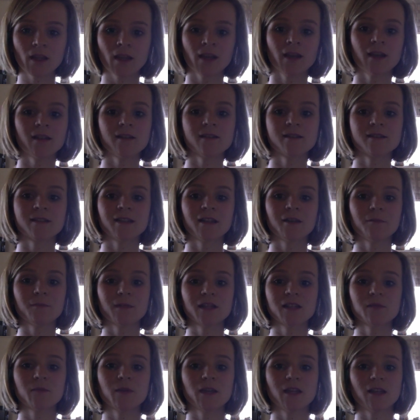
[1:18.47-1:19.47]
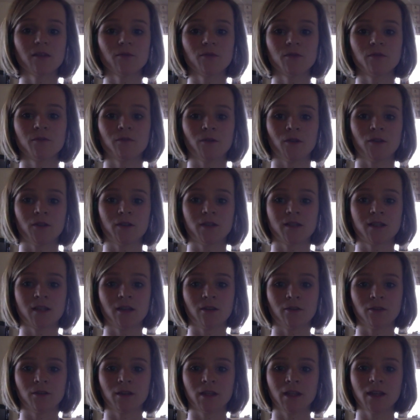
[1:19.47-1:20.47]
Consent must be given
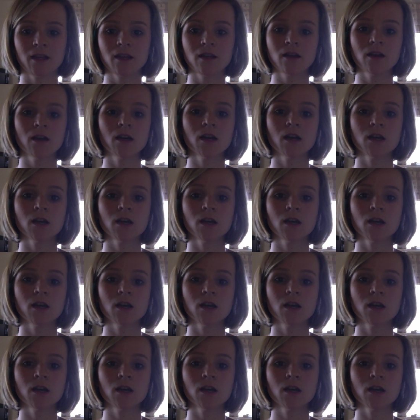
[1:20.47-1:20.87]
voluntarily,